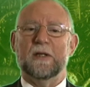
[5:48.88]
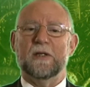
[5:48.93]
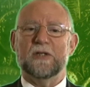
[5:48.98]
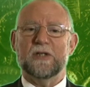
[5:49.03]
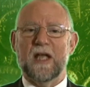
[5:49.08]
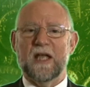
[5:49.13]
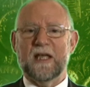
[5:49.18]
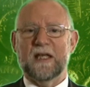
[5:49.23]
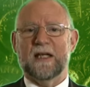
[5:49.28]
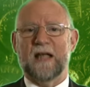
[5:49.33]

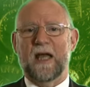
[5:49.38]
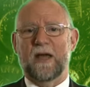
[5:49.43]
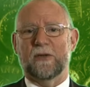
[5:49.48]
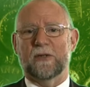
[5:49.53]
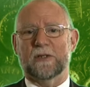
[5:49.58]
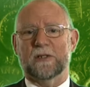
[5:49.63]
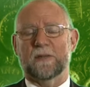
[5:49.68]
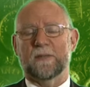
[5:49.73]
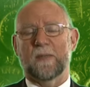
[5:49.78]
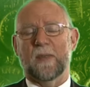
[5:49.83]
Check it
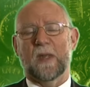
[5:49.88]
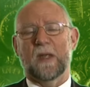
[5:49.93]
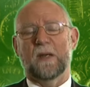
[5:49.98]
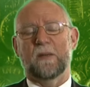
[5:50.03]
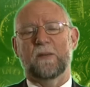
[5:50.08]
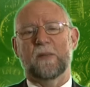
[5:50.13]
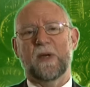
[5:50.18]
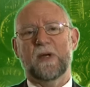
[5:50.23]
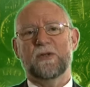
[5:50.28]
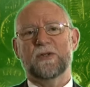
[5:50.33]
out.
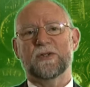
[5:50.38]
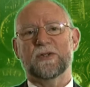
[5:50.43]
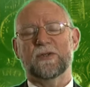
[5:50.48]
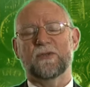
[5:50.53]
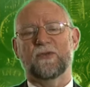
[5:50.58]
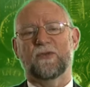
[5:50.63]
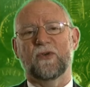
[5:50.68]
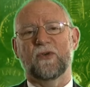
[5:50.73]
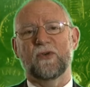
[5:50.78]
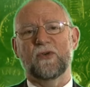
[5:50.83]

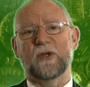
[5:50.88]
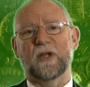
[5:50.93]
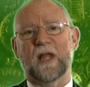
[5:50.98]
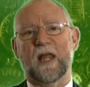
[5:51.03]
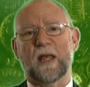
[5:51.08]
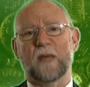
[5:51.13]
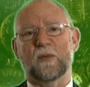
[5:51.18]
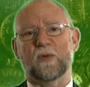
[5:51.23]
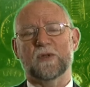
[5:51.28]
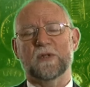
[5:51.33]
Most food
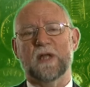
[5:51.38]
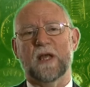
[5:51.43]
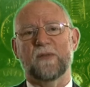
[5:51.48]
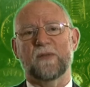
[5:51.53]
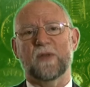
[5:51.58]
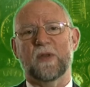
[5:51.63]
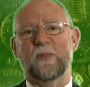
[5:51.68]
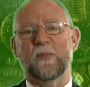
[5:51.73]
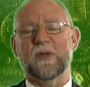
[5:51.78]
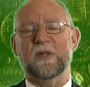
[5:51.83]
labels
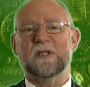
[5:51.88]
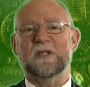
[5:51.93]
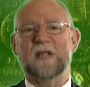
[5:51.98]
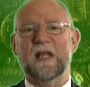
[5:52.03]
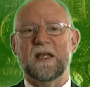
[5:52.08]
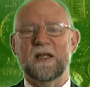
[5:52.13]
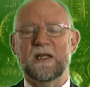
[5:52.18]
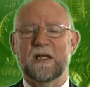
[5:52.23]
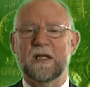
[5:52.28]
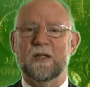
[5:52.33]
have the
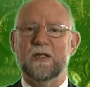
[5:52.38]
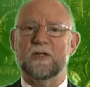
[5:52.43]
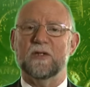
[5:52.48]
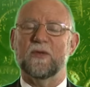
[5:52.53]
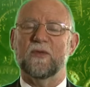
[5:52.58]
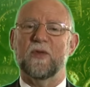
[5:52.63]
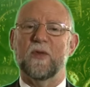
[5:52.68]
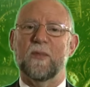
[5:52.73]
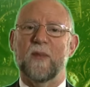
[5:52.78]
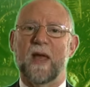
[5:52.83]
percentage
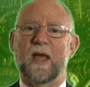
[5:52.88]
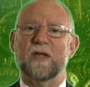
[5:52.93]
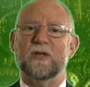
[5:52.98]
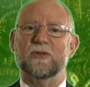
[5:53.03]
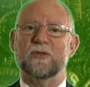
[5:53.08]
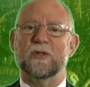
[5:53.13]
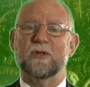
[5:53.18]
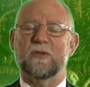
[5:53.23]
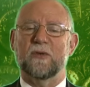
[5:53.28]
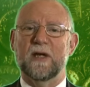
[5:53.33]
of the
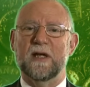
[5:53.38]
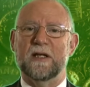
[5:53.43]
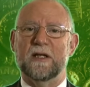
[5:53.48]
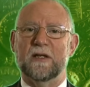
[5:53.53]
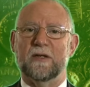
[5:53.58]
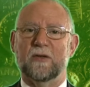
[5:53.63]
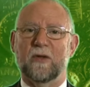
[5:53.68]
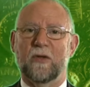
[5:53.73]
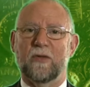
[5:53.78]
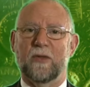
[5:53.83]
major
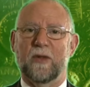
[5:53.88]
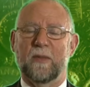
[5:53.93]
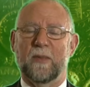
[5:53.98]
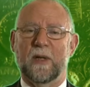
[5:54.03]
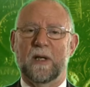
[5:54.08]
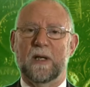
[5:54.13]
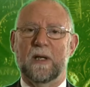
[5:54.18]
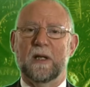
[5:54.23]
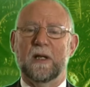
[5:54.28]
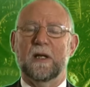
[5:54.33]
ingredient on them.
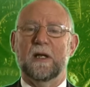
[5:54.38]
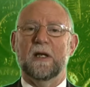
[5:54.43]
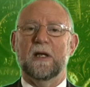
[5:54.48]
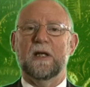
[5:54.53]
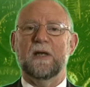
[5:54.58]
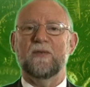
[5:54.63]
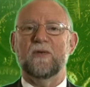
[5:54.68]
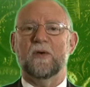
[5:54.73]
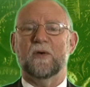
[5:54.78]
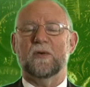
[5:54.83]

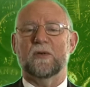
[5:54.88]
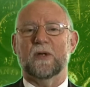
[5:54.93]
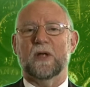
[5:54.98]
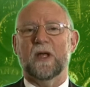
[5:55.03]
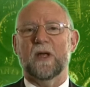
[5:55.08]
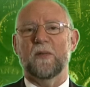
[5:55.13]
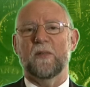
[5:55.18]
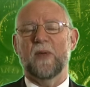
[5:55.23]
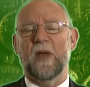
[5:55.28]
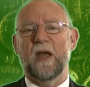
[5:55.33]
If you're
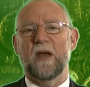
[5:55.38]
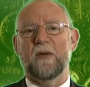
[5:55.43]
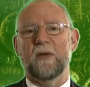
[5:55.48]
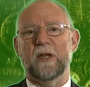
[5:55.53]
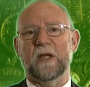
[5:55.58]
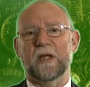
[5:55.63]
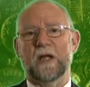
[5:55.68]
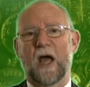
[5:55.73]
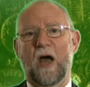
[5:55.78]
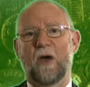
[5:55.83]

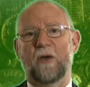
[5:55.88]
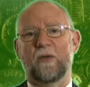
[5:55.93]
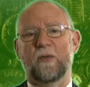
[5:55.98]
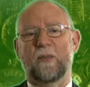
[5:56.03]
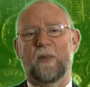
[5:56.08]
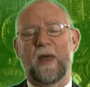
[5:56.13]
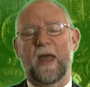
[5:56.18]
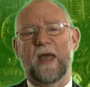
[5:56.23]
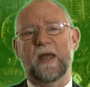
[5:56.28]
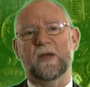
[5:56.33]
comparing an
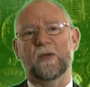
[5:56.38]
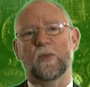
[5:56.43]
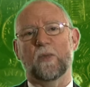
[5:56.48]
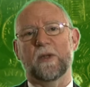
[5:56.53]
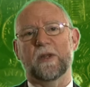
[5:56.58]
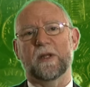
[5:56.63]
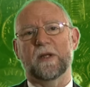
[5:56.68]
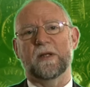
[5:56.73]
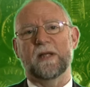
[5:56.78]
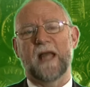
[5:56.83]
own brand
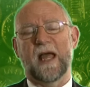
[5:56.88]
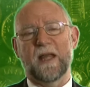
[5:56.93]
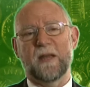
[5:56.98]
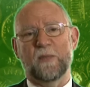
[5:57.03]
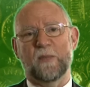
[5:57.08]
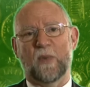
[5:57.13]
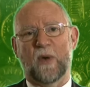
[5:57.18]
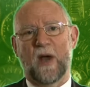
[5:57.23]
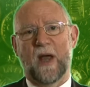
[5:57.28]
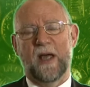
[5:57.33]
with a
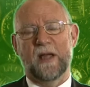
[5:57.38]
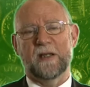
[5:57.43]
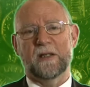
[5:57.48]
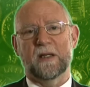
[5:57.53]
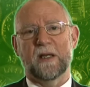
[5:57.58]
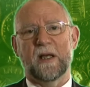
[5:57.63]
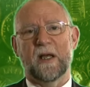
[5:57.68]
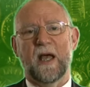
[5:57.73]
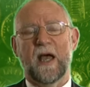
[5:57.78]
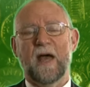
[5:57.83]
name brand,
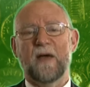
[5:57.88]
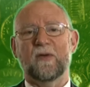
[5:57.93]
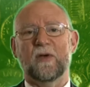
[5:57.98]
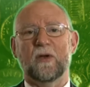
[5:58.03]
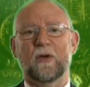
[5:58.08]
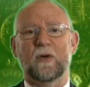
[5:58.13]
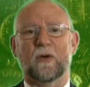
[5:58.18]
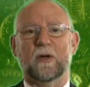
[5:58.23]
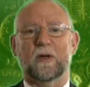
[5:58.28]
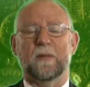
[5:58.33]
have a
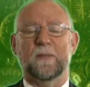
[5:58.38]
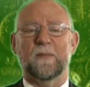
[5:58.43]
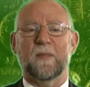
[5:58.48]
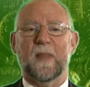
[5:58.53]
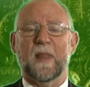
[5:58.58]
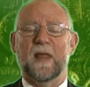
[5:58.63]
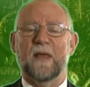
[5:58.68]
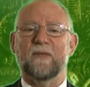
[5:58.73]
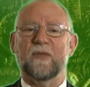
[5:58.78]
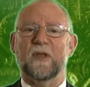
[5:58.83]
look.
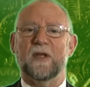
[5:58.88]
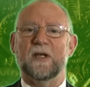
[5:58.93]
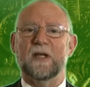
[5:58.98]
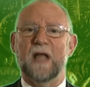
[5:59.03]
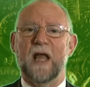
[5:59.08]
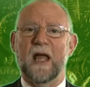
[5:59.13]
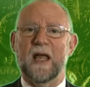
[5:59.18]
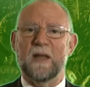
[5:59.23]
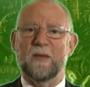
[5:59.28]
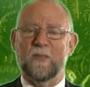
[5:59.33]
If the
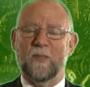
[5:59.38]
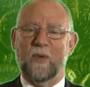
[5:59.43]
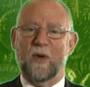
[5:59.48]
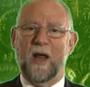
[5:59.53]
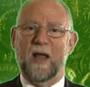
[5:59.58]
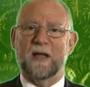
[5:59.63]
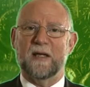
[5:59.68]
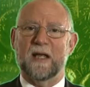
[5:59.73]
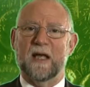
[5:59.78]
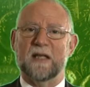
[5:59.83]
name
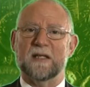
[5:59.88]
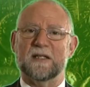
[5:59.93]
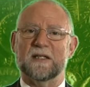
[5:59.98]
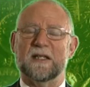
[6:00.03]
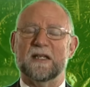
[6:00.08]
brand has